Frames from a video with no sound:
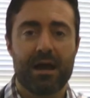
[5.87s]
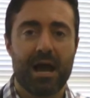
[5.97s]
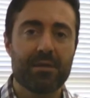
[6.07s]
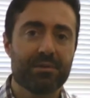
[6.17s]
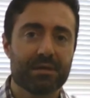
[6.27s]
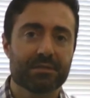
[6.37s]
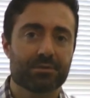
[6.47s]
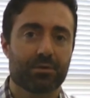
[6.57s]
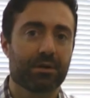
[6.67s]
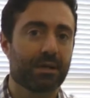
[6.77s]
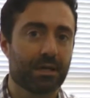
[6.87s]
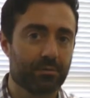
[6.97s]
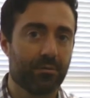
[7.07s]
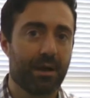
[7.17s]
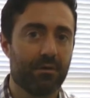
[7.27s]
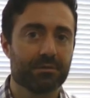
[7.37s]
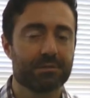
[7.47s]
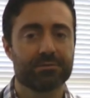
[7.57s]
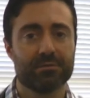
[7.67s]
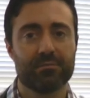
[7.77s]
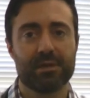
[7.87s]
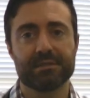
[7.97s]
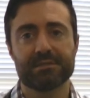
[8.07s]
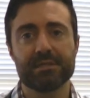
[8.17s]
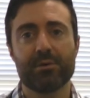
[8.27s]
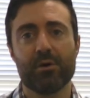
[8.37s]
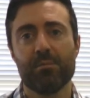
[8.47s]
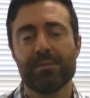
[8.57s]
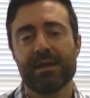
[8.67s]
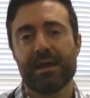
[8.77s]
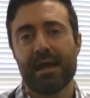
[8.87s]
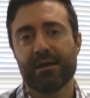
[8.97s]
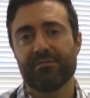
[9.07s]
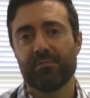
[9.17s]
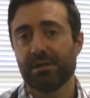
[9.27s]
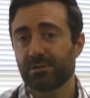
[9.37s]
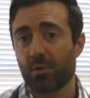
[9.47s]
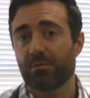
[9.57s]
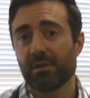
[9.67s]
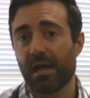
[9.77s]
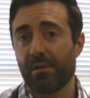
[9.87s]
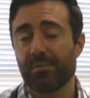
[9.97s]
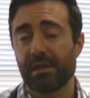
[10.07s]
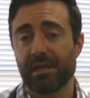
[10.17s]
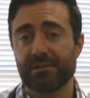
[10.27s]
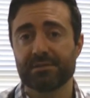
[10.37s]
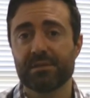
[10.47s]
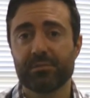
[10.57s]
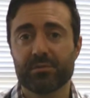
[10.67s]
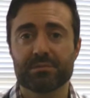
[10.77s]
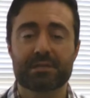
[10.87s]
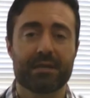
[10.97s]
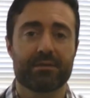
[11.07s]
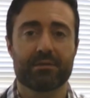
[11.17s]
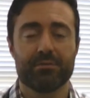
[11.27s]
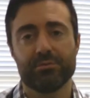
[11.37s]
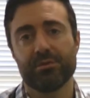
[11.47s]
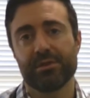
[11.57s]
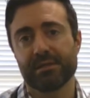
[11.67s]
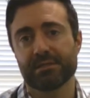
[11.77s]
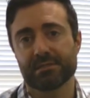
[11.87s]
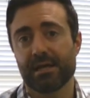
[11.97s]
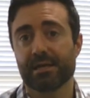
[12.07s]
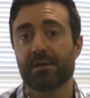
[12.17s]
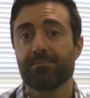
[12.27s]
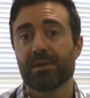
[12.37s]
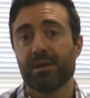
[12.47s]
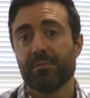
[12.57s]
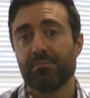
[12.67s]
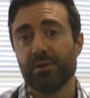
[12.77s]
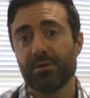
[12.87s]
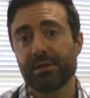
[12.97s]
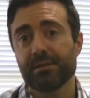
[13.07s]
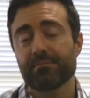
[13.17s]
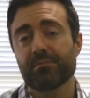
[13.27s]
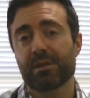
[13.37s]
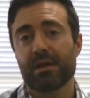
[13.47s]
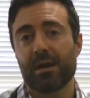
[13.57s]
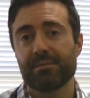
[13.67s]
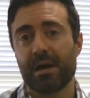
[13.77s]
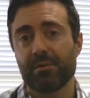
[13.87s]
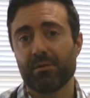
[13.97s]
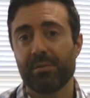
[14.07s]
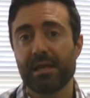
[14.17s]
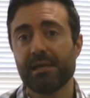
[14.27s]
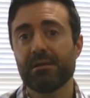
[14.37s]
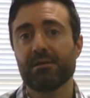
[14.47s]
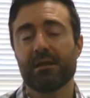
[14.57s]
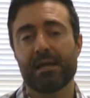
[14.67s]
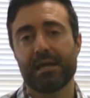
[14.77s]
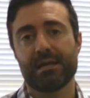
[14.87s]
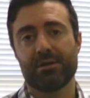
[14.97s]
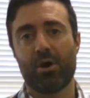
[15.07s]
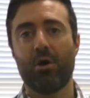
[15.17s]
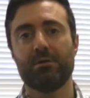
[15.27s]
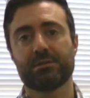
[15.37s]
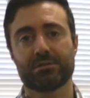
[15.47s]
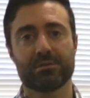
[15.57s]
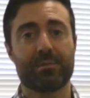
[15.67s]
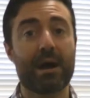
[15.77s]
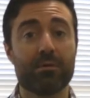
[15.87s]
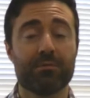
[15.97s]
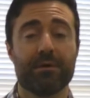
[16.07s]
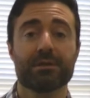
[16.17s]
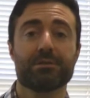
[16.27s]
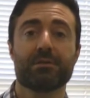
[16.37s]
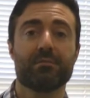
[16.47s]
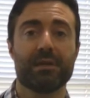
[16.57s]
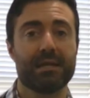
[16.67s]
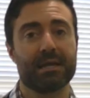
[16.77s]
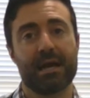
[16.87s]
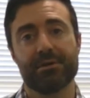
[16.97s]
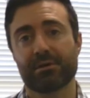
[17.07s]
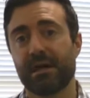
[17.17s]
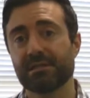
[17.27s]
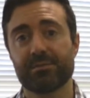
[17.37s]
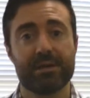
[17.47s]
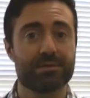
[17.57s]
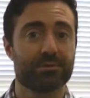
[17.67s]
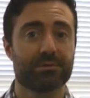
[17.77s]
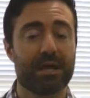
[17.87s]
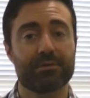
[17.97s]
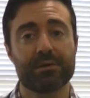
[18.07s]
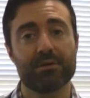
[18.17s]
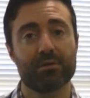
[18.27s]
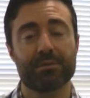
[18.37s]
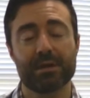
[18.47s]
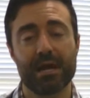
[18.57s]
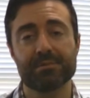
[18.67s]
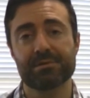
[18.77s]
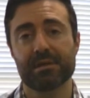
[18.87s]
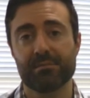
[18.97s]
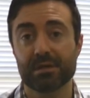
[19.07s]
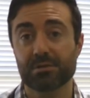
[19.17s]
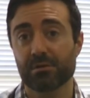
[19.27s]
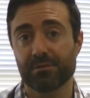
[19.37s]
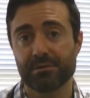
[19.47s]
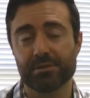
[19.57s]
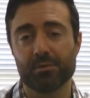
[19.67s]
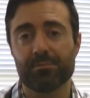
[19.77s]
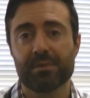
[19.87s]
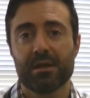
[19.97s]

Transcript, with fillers: IBS, or irritable bowel syndrome, and SIBO have much overlap, and the symptoms can include things like bloating, abdominal pain, and altered bowel function, meaning either constipation or diarrhea, or perhaps a mixture of the two.